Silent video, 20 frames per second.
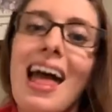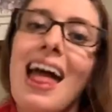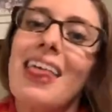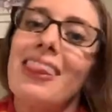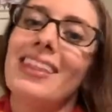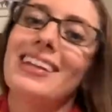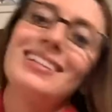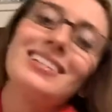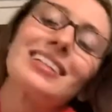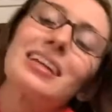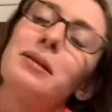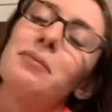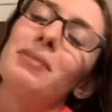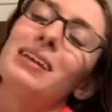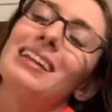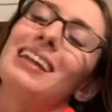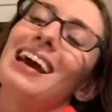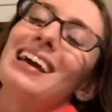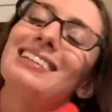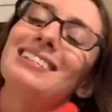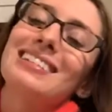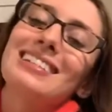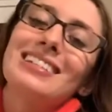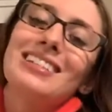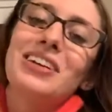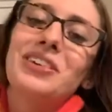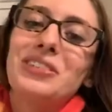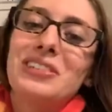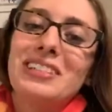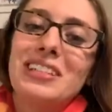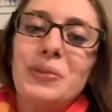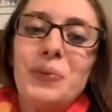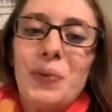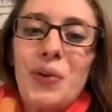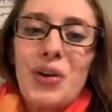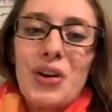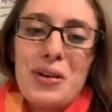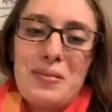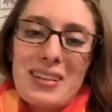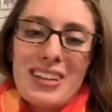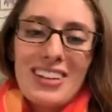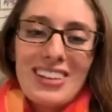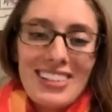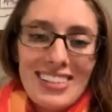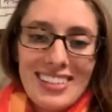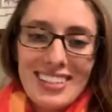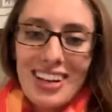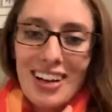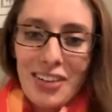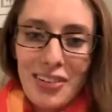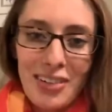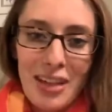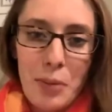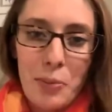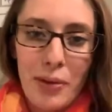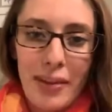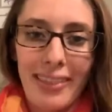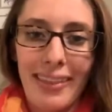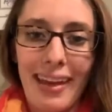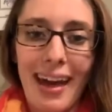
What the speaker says: then it's going to be nice and toasty warm and you can just cuddle up with it.